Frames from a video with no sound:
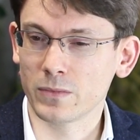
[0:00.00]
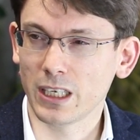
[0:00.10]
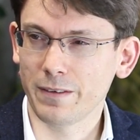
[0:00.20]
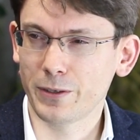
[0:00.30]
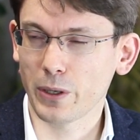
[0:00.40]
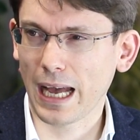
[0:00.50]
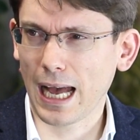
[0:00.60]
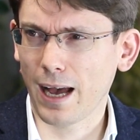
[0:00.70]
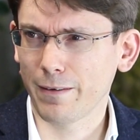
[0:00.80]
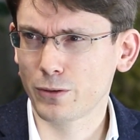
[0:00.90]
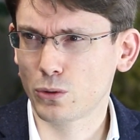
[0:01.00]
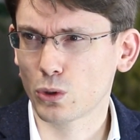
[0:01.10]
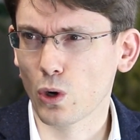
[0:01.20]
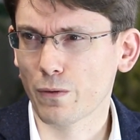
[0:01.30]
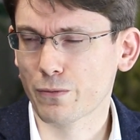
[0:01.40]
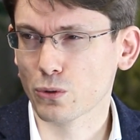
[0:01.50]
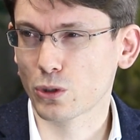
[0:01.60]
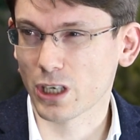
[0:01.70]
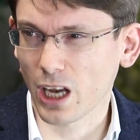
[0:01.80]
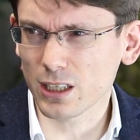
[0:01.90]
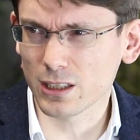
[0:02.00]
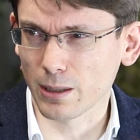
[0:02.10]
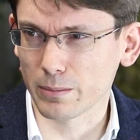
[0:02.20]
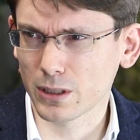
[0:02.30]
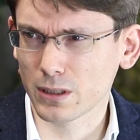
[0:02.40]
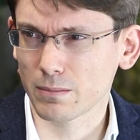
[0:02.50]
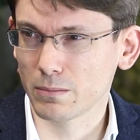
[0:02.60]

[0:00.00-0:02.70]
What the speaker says: if you have to go through the customs